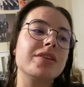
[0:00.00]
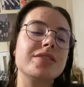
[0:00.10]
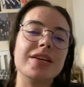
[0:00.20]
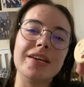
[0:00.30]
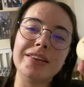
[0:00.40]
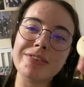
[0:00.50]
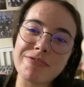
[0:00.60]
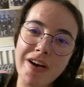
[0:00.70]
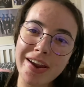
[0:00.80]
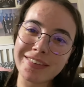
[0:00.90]
to eat the
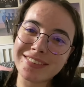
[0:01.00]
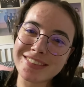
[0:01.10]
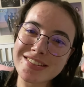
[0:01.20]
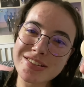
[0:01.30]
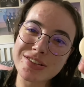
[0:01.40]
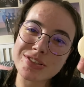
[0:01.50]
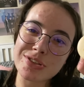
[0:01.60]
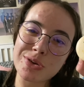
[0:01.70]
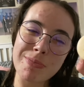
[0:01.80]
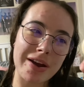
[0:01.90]
final
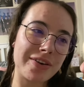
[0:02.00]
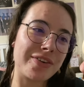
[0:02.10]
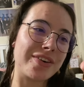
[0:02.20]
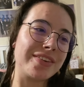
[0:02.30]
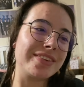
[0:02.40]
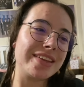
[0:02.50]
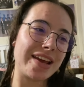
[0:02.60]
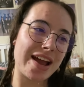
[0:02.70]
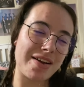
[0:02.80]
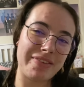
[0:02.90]
SKZOO macaron that
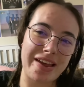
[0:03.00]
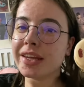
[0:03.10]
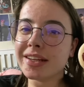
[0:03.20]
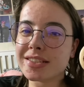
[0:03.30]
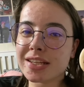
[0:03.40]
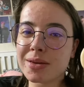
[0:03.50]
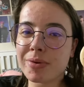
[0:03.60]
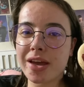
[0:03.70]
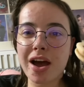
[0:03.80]
I have left. It is Liebe.